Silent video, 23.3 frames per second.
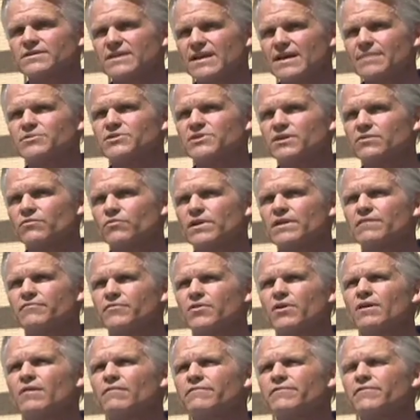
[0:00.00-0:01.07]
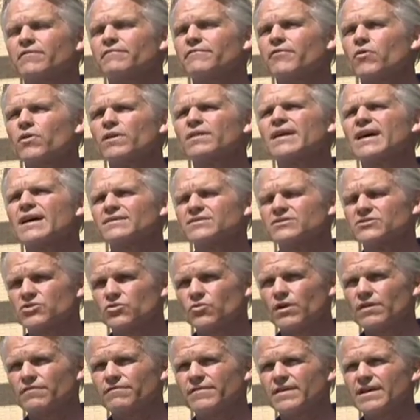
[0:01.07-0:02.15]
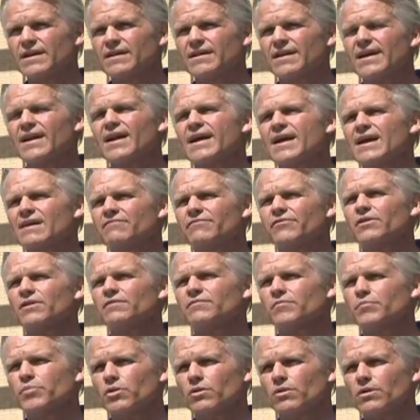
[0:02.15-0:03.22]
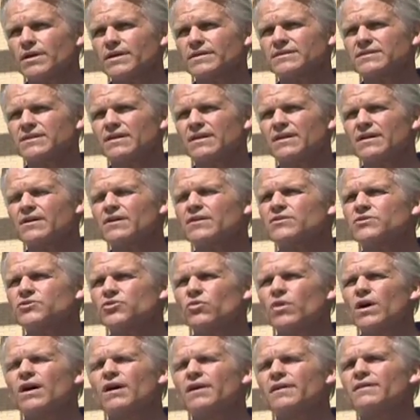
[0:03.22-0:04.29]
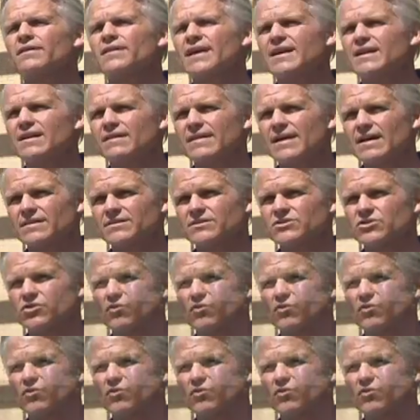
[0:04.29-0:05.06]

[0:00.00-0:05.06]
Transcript: inception, we have grown from 4,000 square feet and a handful of employees to 180,000